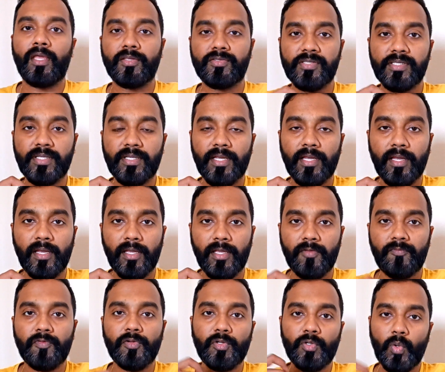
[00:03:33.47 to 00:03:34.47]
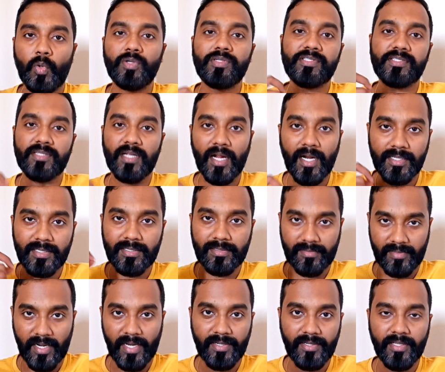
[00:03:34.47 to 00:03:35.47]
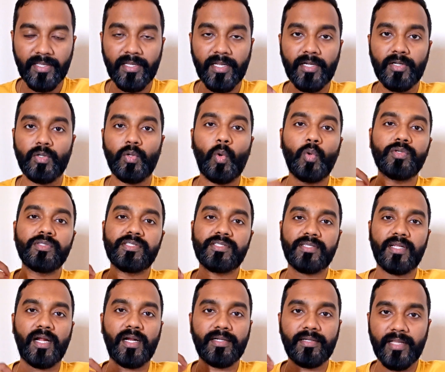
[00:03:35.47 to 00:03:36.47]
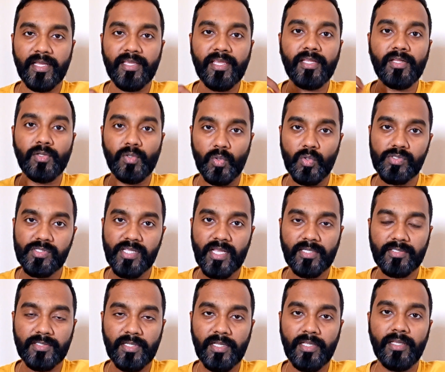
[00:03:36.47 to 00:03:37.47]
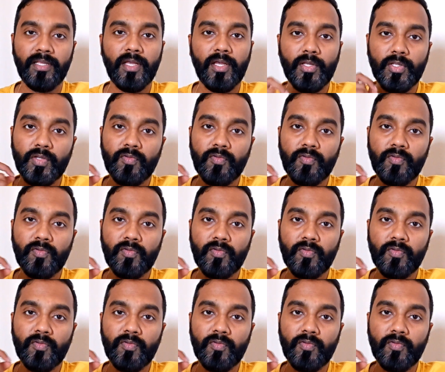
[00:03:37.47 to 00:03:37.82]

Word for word: See, if you don't start writing and don't start taking notes actually,